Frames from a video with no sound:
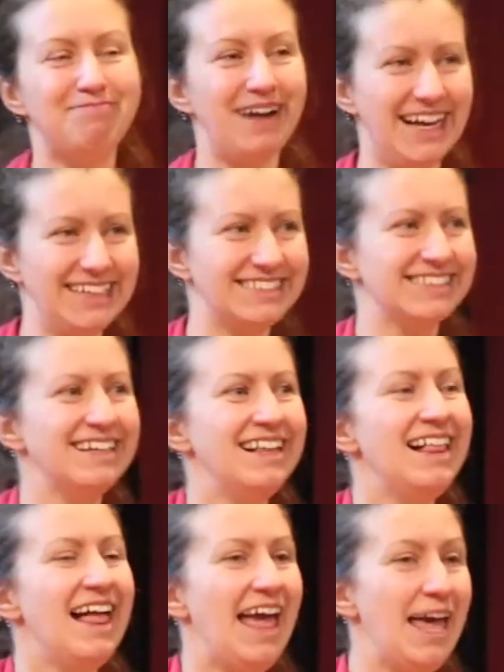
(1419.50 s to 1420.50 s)
but
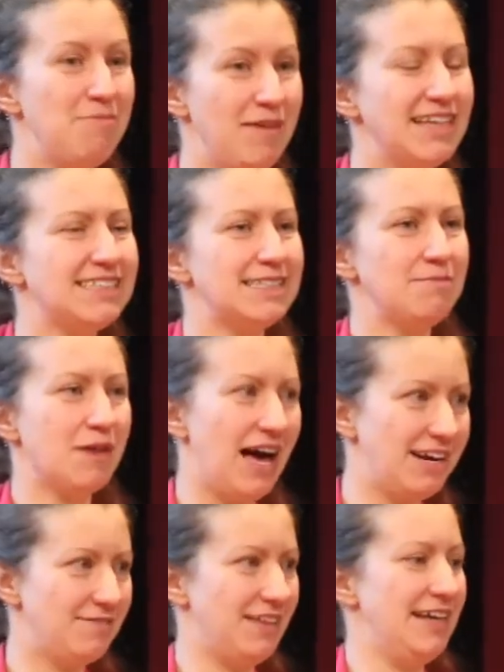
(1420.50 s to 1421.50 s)
it makes them
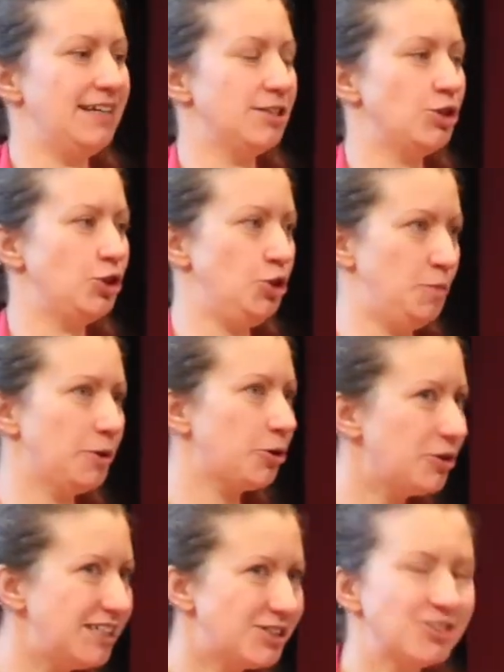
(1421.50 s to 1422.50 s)
kind of like super
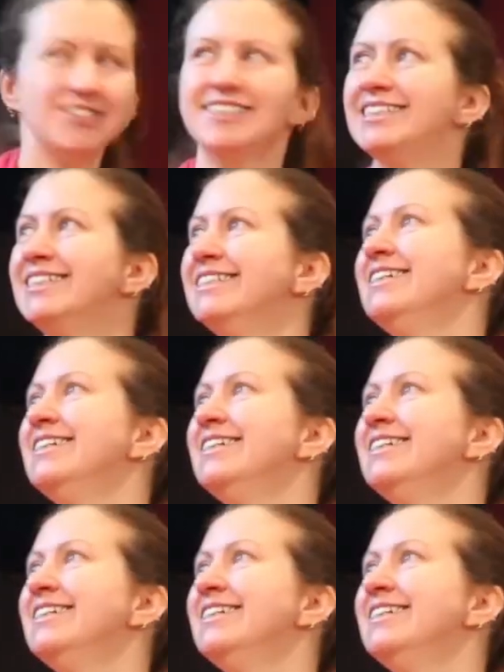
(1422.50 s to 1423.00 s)
creatures